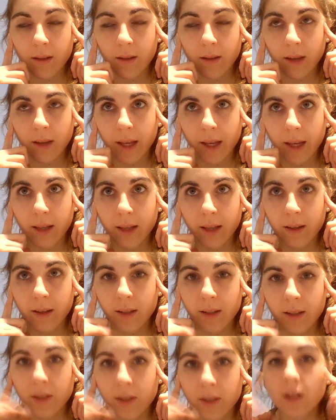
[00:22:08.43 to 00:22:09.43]
like,
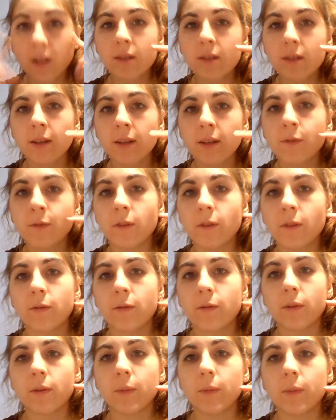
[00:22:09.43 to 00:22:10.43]
because they're different
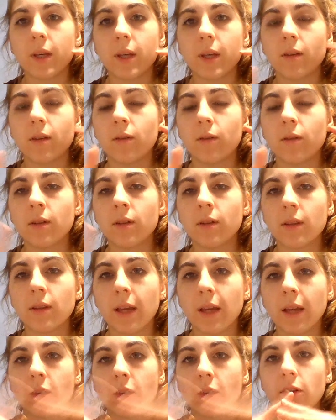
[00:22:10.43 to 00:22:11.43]
from you,
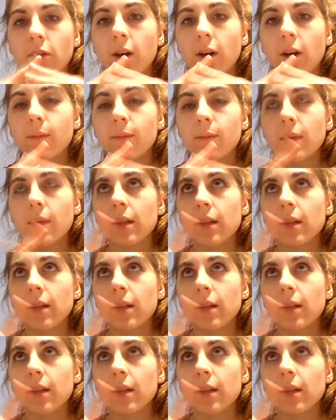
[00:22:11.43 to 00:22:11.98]
like thought